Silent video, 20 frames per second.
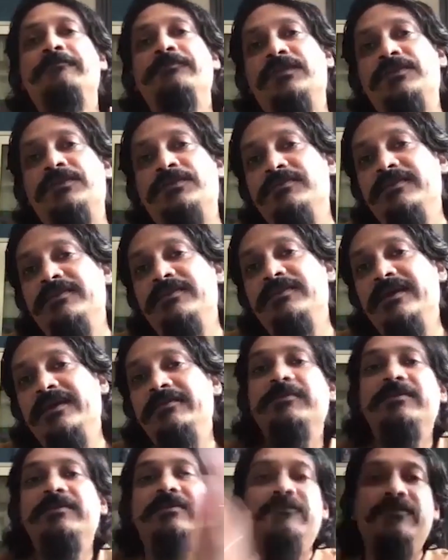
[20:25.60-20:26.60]
to then be
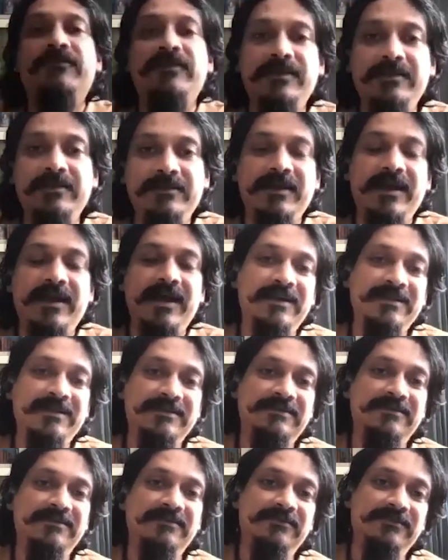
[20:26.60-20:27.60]
revealed as
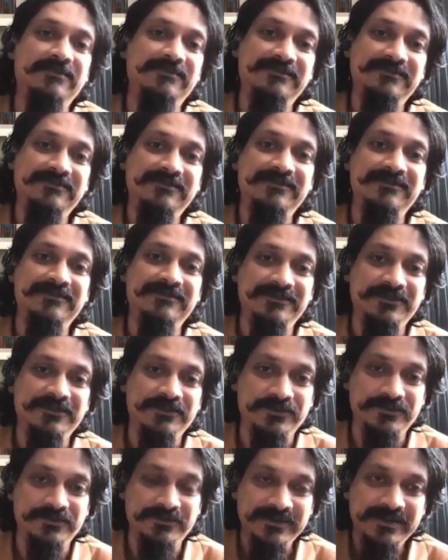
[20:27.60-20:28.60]
the uh, you know
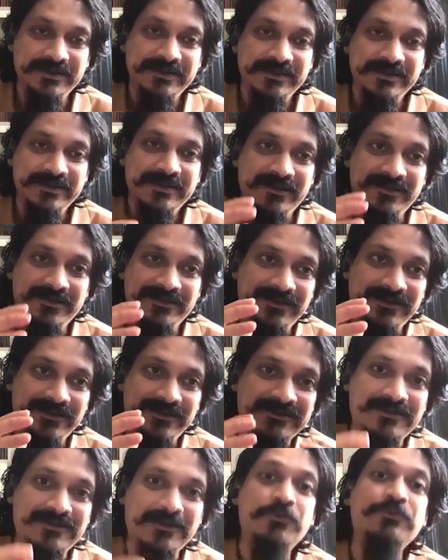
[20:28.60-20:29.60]
a,
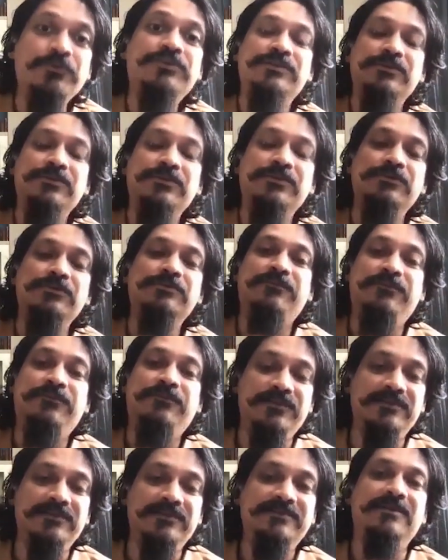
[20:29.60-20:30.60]
crowdsourced first
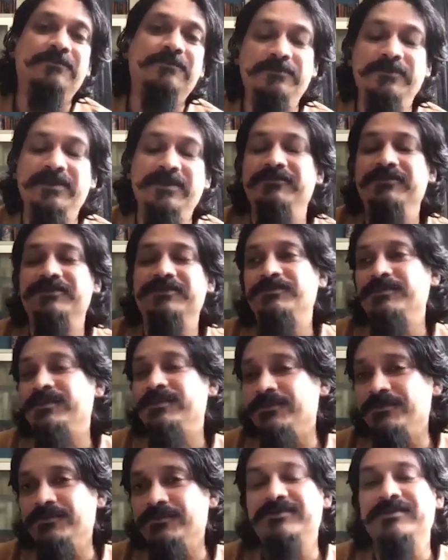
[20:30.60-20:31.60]
supper meal, which we thought
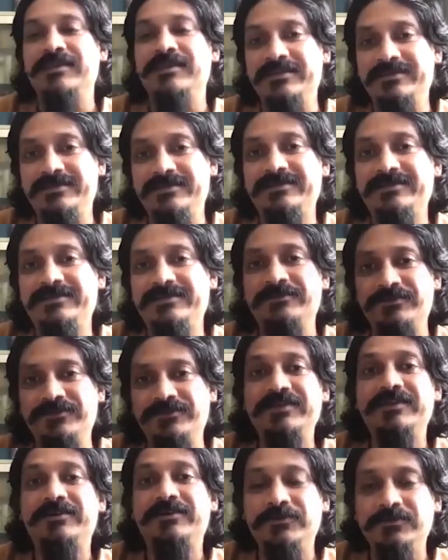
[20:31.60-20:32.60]
was like you know
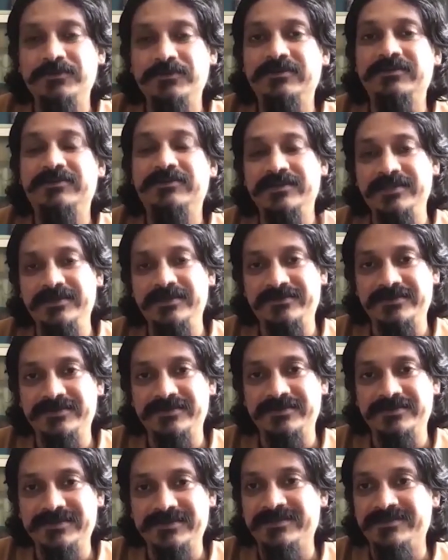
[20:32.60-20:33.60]
really cool, really
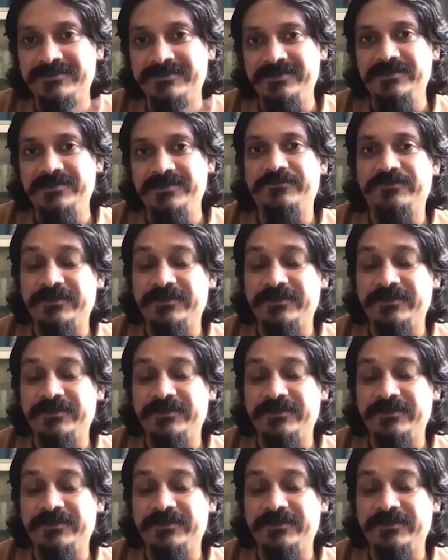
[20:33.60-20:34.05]
interesting, really different.